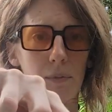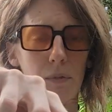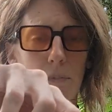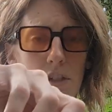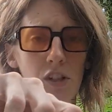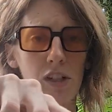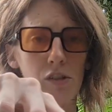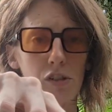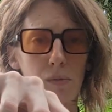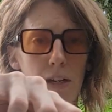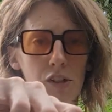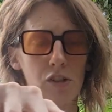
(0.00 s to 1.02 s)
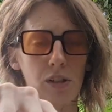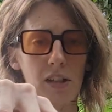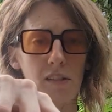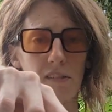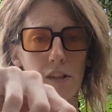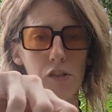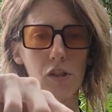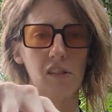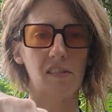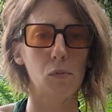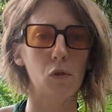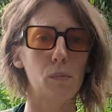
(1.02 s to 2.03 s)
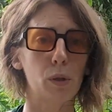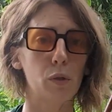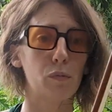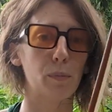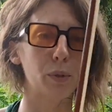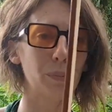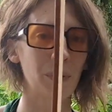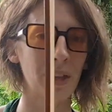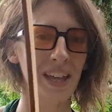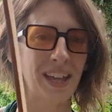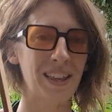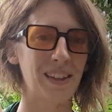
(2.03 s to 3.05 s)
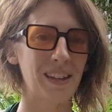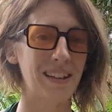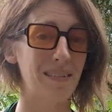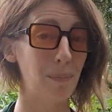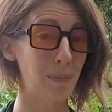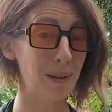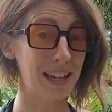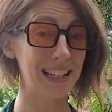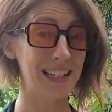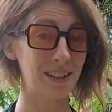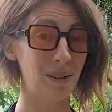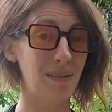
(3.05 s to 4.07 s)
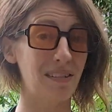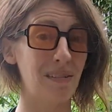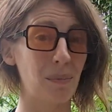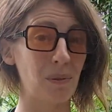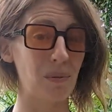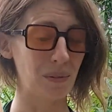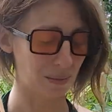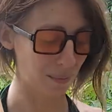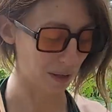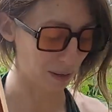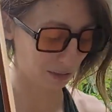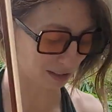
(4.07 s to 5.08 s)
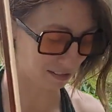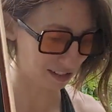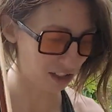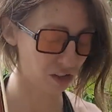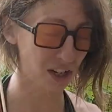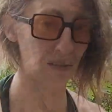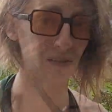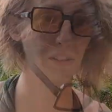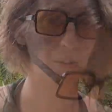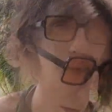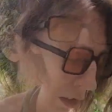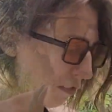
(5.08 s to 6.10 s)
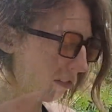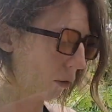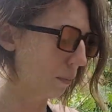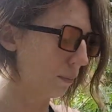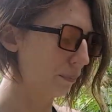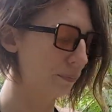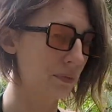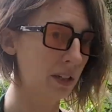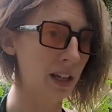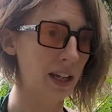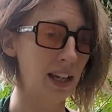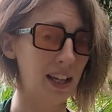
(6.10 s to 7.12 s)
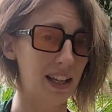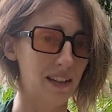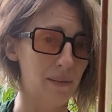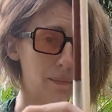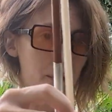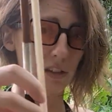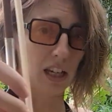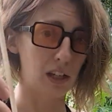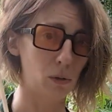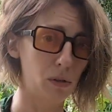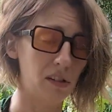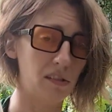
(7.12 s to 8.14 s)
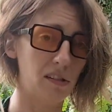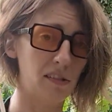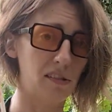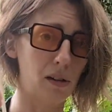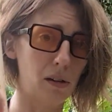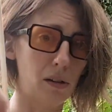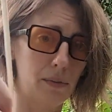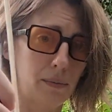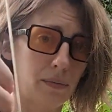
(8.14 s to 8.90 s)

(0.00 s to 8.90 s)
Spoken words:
when we change direction. It's such a small movement that it's barely noticeable, but I'm going to teach you how to do it. So, okay, in order to start